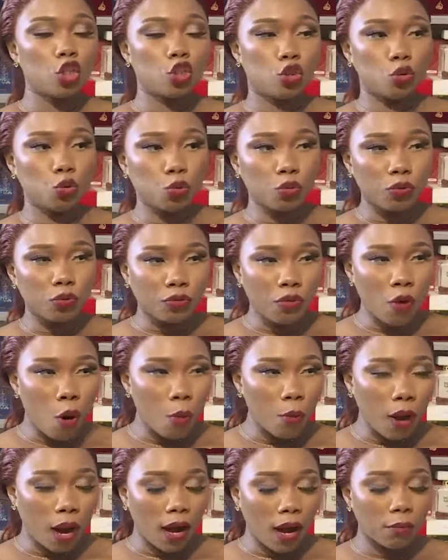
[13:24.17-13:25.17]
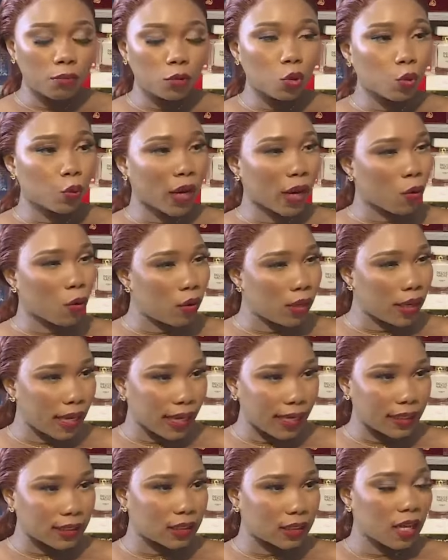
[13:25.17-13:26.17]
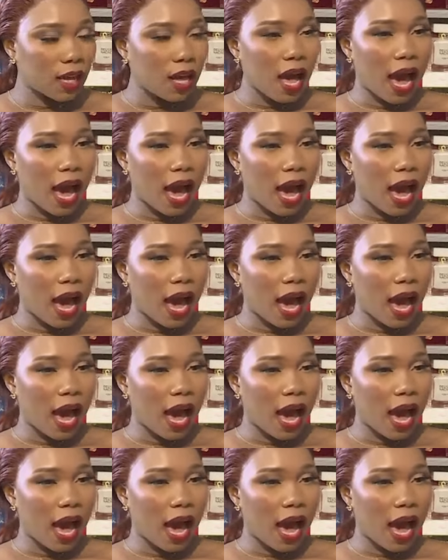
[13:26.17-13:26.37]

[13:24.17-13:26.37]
to form um, to regulate